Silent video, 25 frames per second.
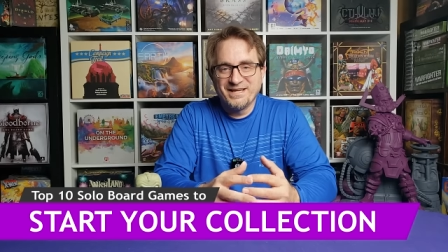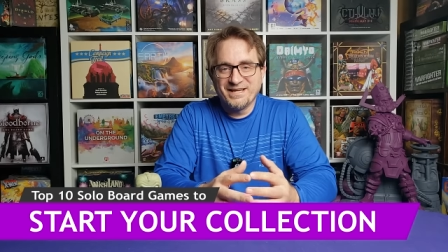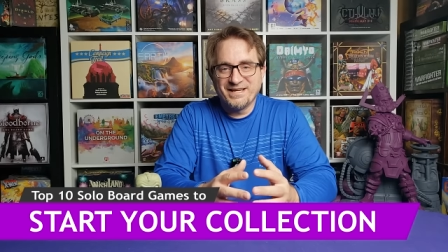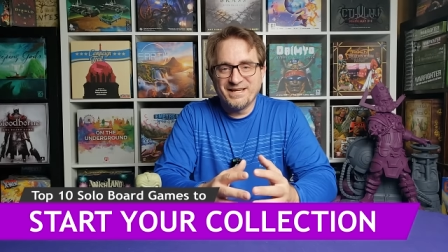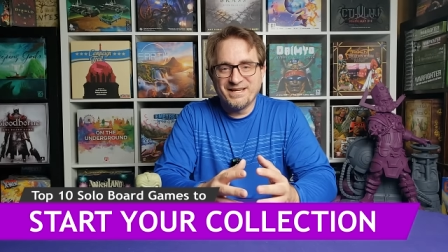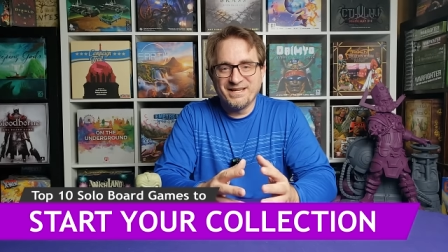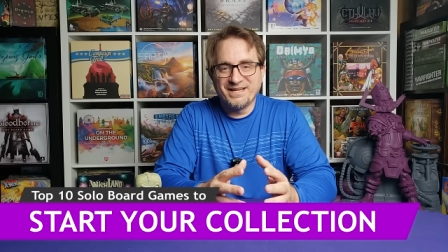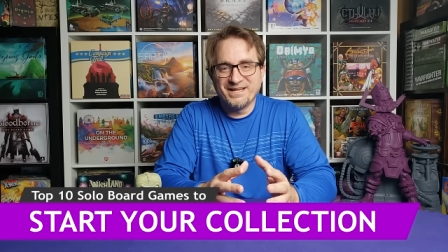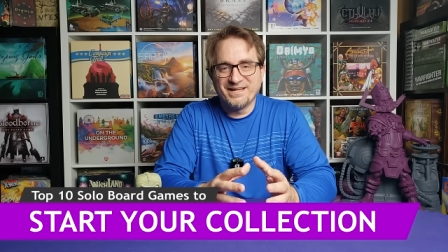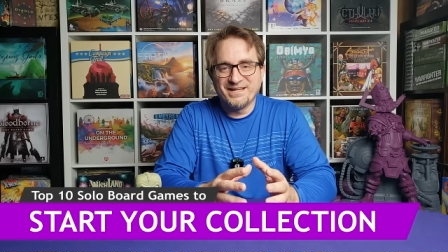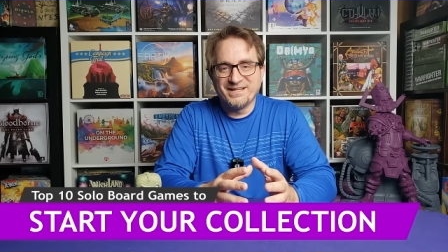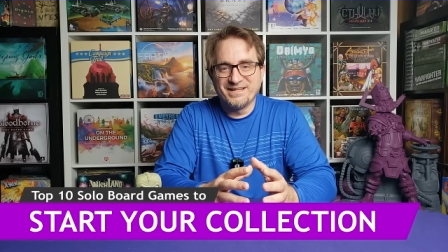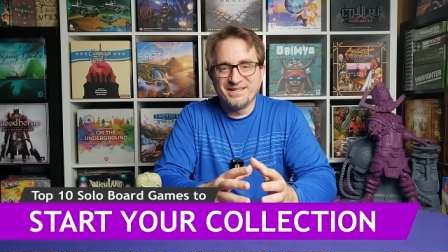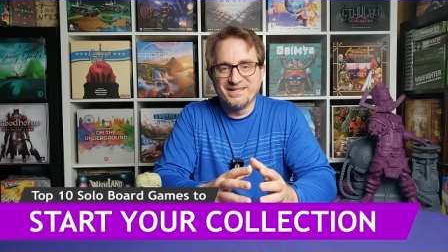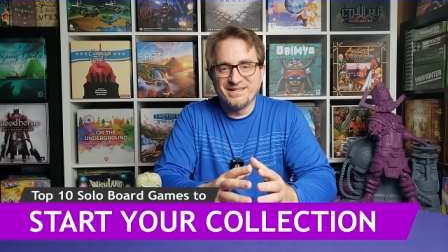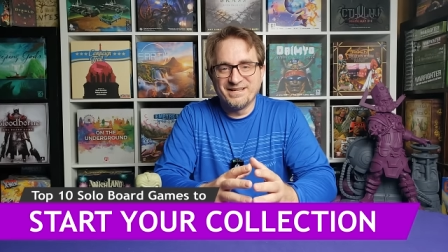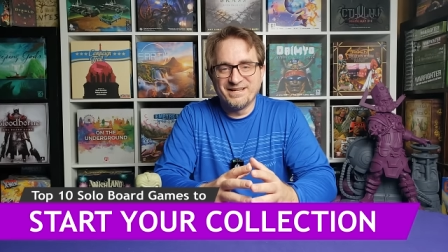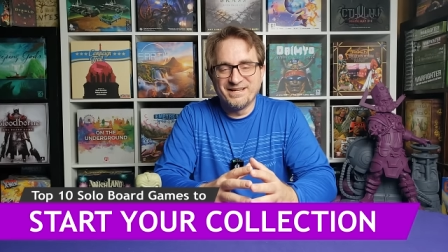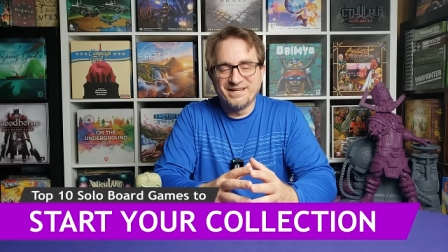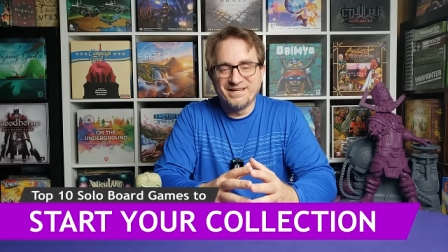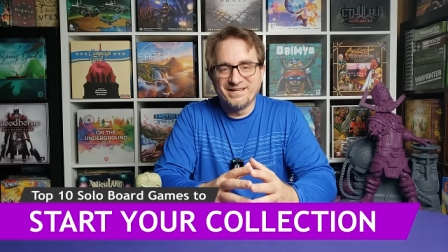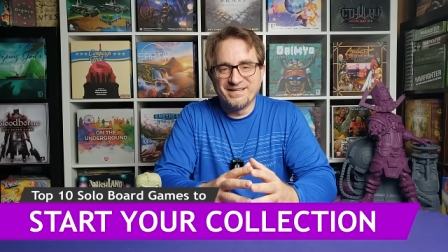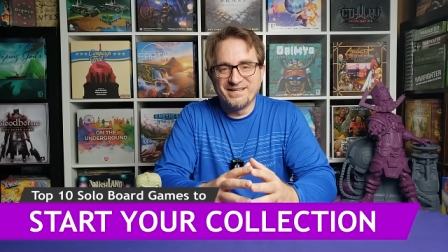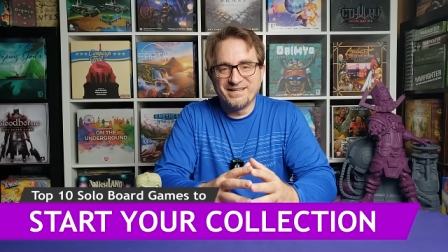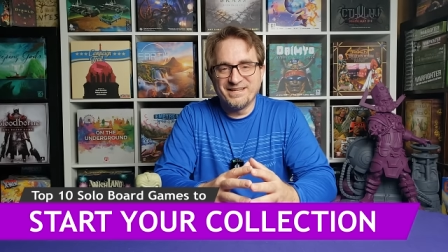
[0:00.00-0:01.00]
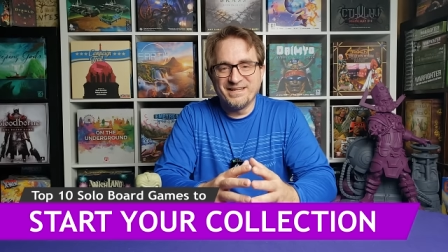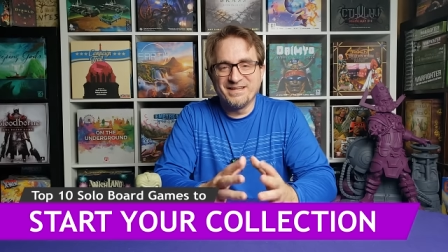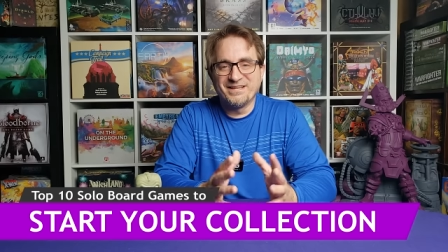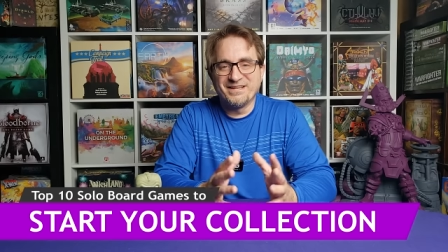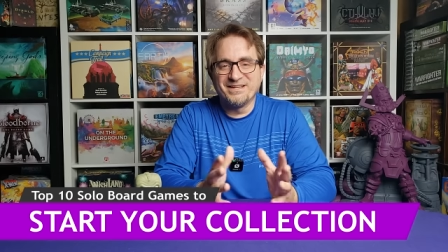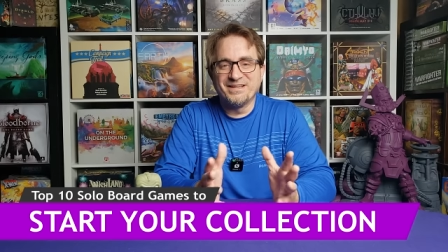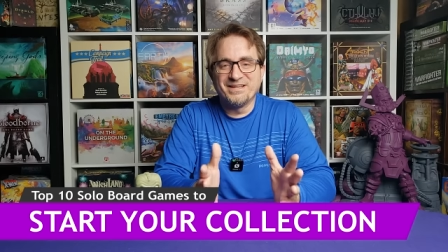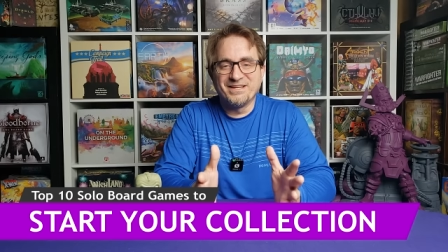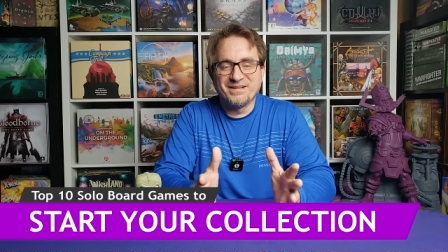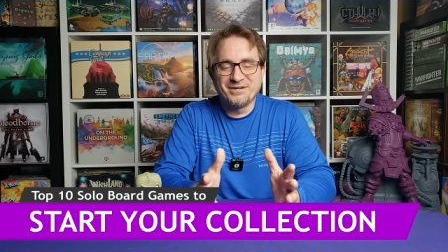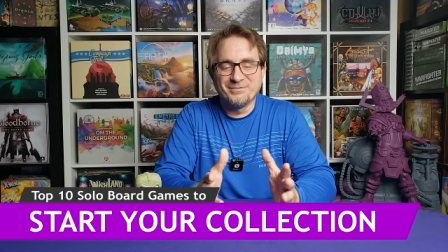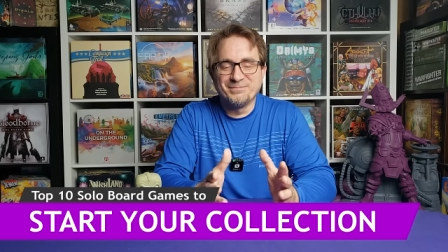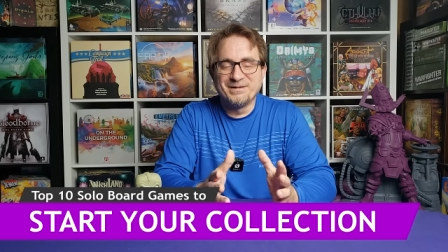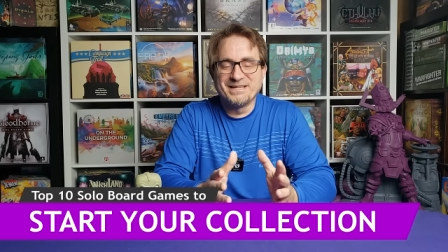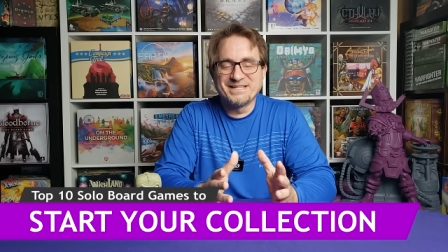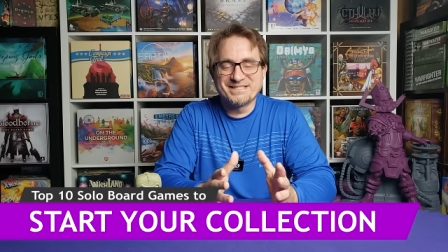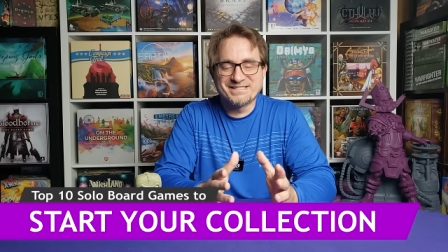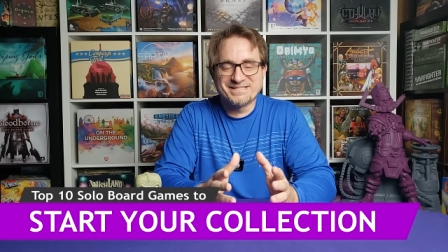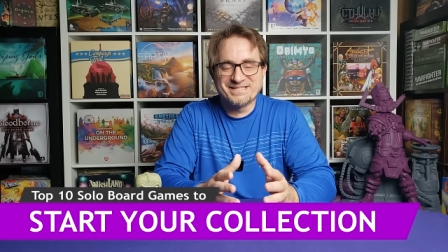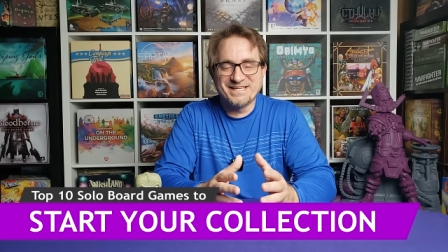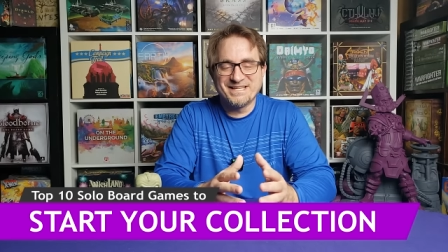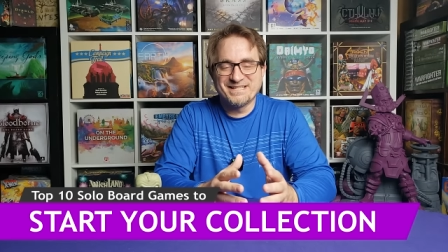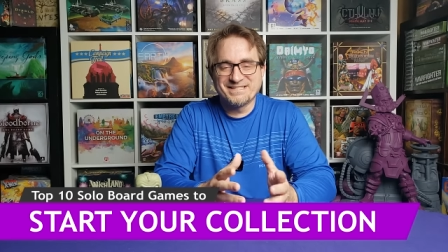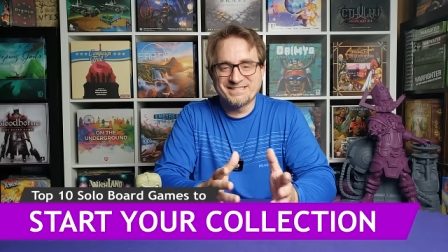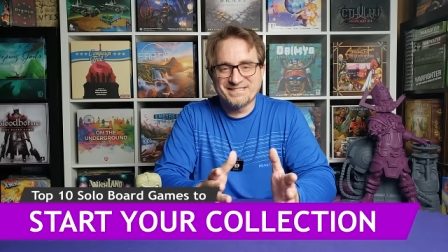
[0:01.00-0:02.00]
and uh, it, it'll make
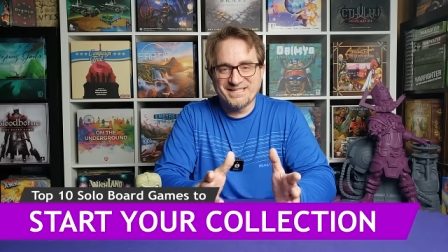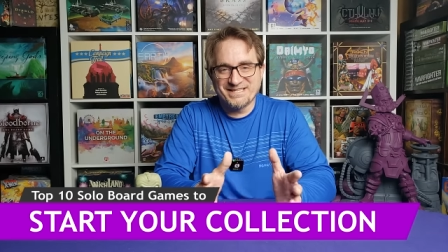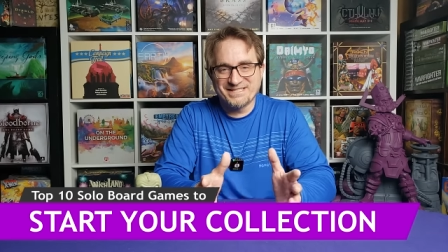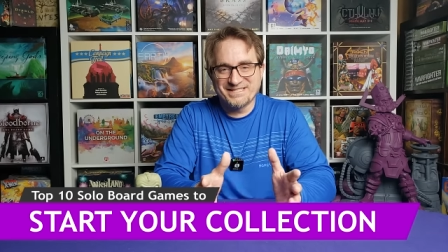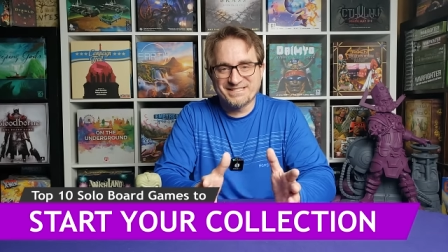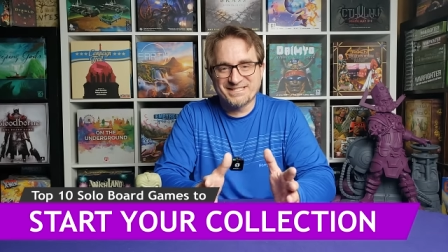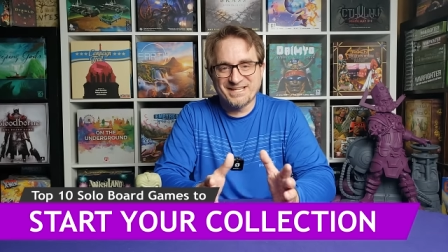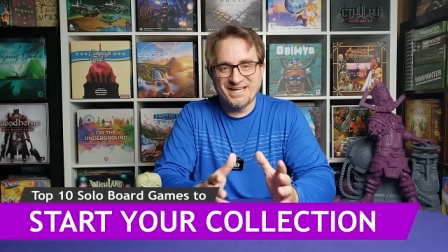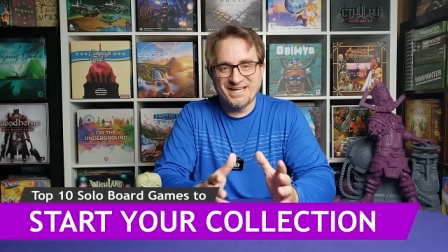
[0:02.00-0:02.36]
sense as